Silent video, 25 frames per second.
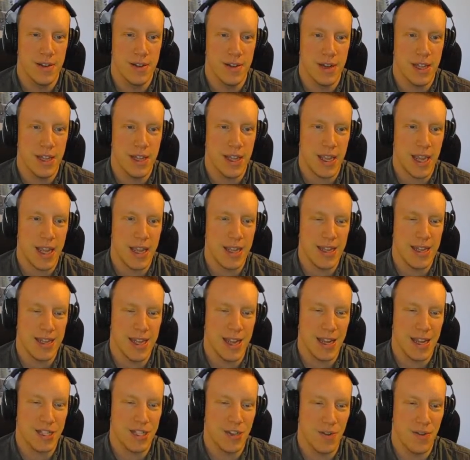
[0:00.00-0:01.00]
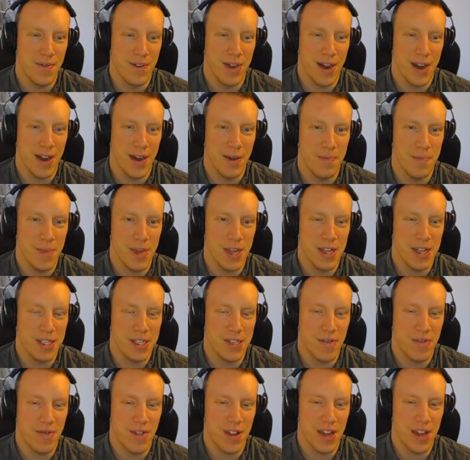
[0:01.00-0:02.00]
And is over there. Me and
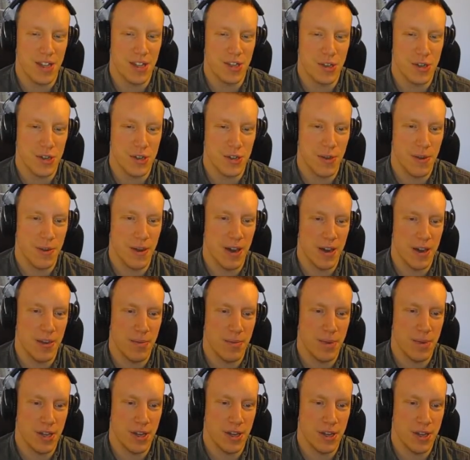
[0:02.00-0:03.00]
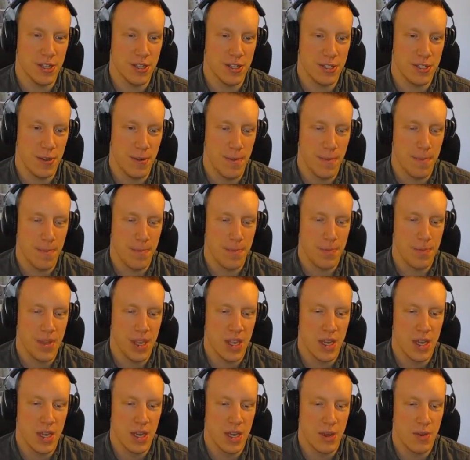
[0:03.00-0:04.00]
Sophia talked about it because
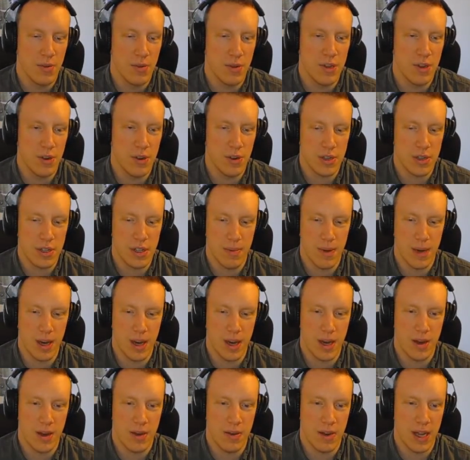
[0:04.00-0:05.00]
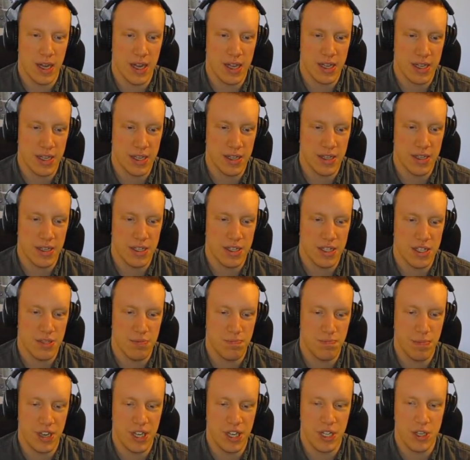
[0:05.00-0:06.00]
we talked about like
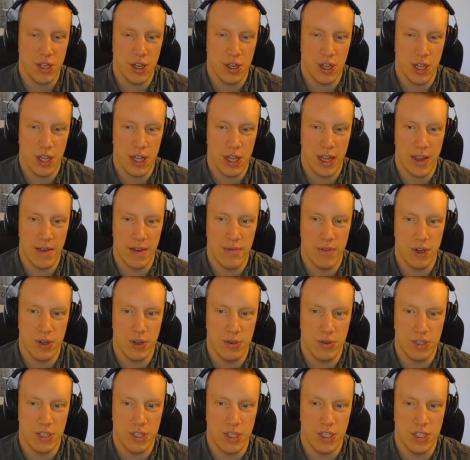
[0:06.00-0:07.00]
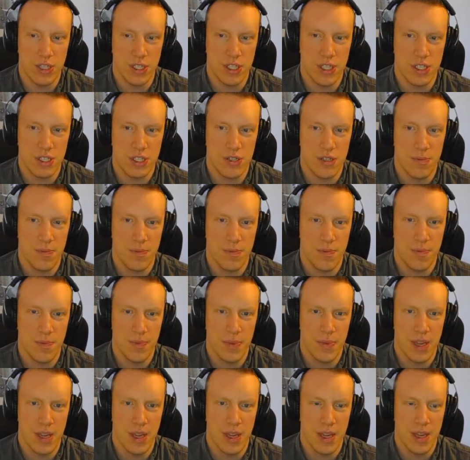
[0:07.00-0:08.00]
special evolutions.
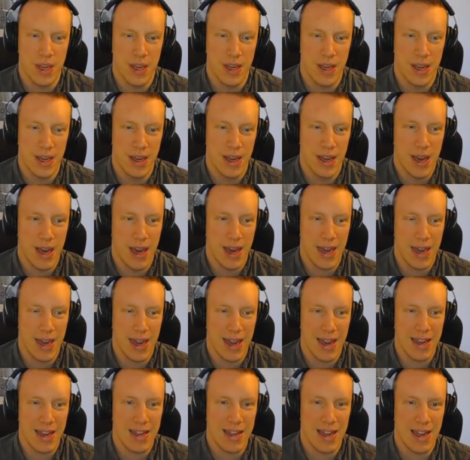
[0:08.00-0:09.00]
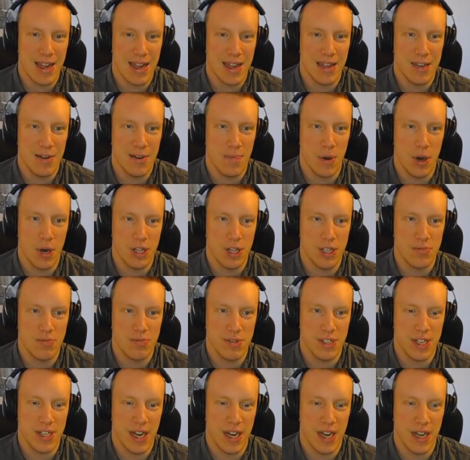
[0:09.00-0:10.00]
And Inky in the past
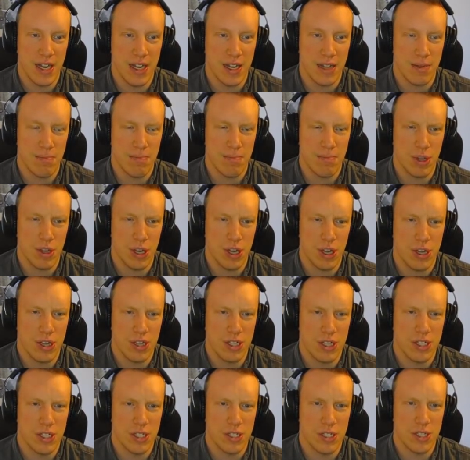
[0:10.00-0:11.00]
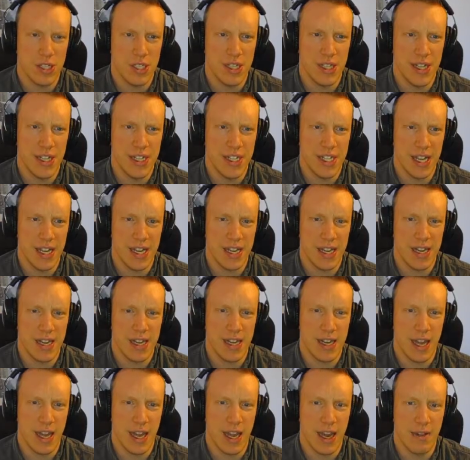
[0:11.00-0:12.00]
was like, because she said that
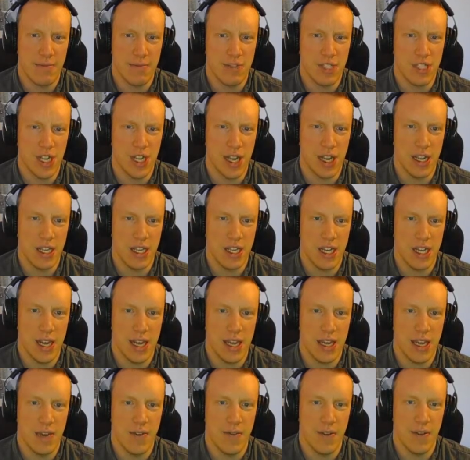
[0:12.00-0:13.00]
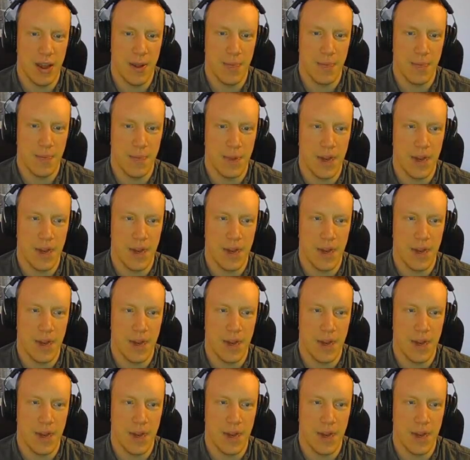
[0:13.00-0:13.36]
they have changed Eevee.